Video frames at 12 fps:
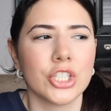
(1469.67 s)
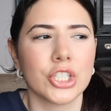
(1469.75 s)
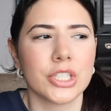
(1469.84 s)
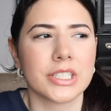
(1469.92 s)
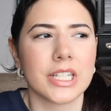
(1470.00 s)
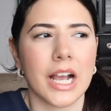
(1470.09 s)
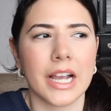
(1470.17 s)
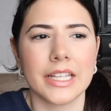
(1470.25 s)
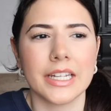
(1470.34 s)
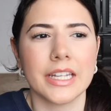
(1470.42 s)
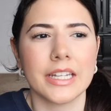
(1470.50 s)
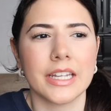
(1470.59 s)
just
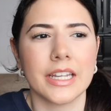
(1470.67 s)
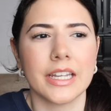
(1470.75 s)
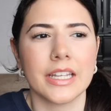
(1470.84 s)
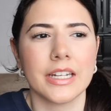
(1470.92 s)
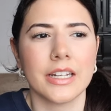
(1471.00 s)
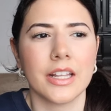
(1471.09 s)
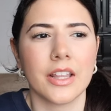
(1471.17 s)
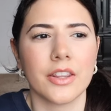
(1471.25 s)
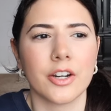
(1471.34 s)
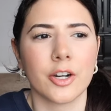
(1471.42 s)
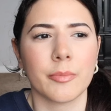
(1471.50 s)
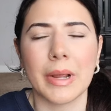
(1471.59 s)
hiding in
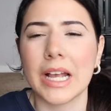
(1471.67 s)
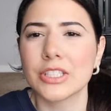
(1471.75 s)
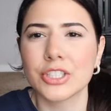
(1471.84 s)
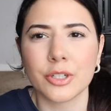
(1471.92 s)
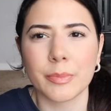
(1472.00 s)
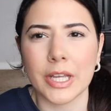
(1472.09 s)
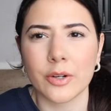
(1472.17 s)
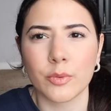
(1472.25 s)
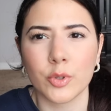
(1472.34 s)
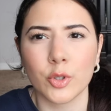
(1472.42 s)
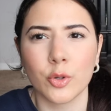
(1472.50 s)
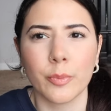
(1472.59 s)
their master
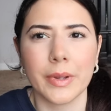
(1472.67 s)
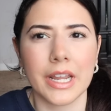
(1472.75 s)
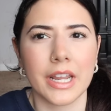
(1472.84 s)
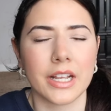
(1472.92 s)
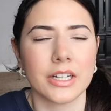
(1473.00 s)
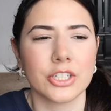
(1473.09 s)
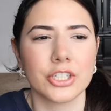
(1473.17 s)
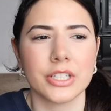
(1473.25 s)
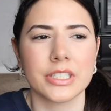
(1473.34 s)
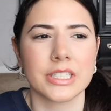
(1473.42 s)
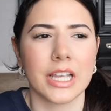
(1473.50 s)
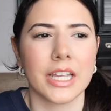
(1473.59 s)
bedroom, and
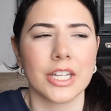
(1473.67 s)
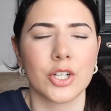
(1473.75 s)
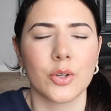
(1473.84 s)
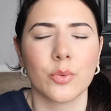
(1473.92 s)
she's like,